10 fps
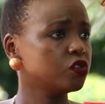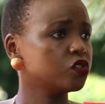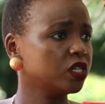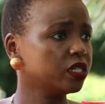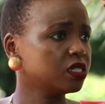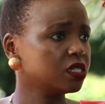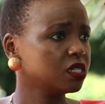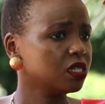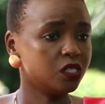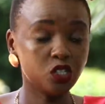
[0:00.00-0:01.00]

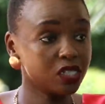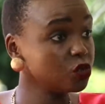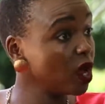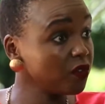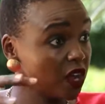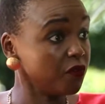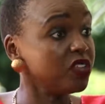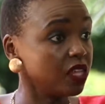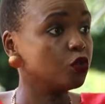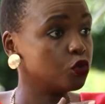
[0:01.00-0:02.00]
drinks. Just mm-hmm. do ev-
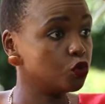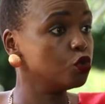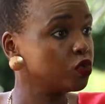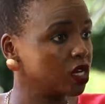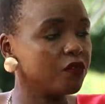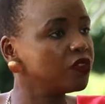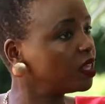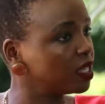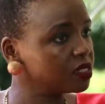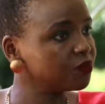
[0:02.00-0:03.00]
everything you do,
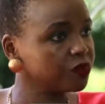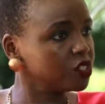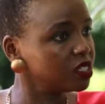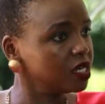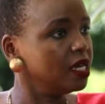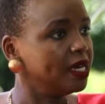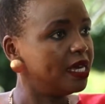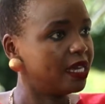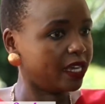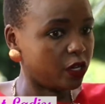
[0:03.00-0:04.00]
everything that's just
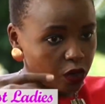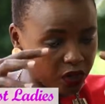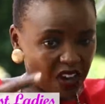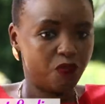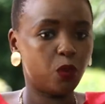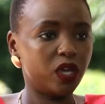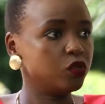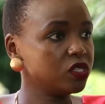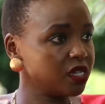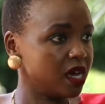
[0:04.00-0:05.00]
like everywhere
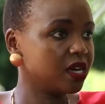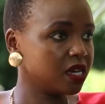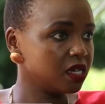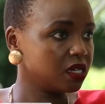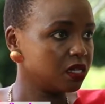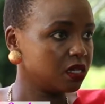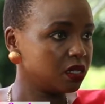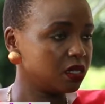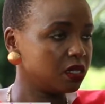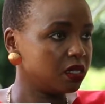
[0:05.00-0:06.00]
you're stuck.
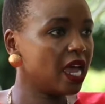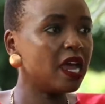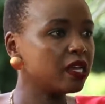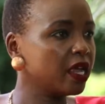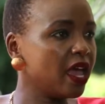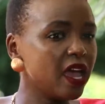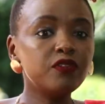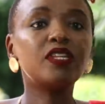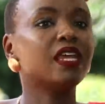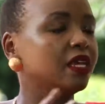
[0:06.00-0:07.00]
Yeah.
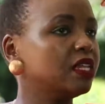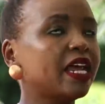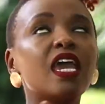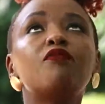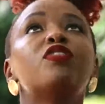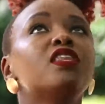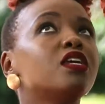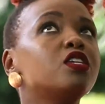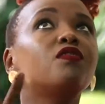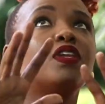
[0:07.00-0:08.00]
Everything, like everything
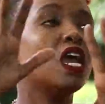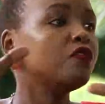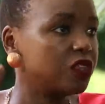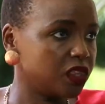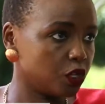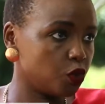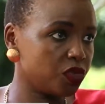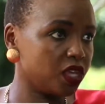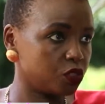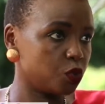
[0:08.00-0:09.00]
that, even everything that you
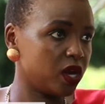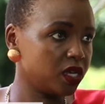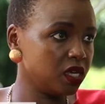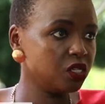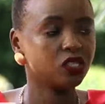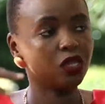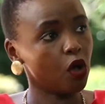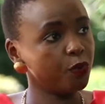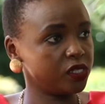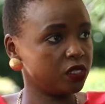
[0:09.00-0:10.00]
think is working, just mm -hmm. the
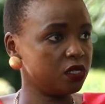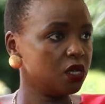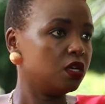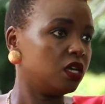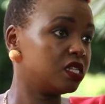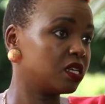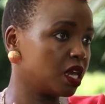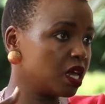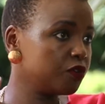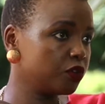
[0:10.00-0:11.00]
mm-hmm. opposite. It's a
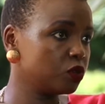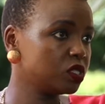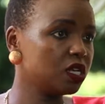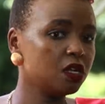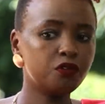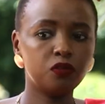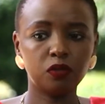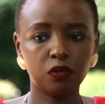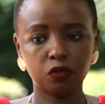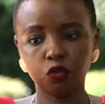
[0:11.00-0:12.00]
gig for yourself,
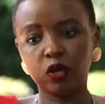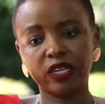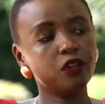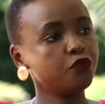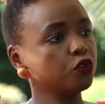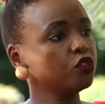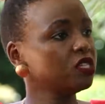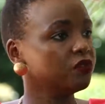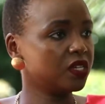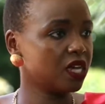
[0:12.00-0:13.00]
do a gig for
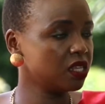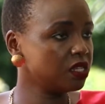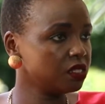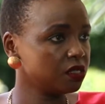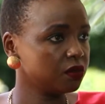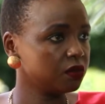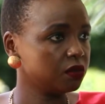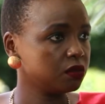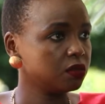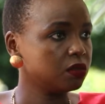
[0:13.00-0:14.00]
yourself and others. Mm
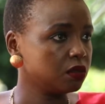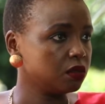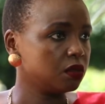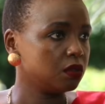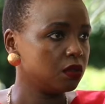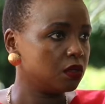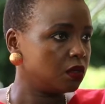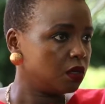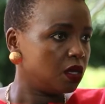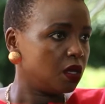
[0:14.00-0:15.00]
-hmm.
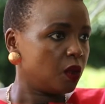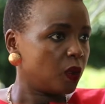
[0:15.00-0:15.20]
And that's how